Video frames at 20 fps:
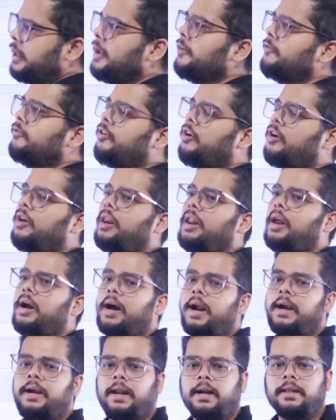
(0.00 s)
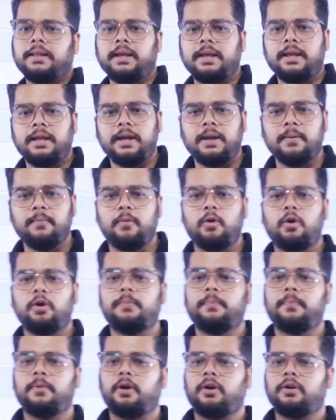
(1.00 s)
fall under the remote
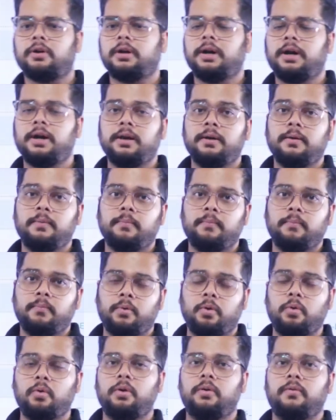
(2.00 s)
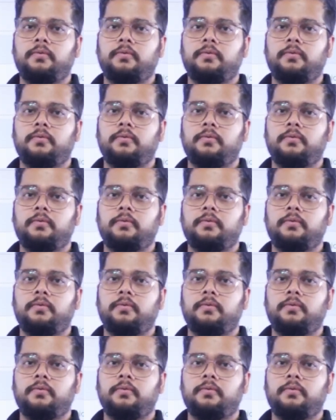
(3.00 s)
proctored mode.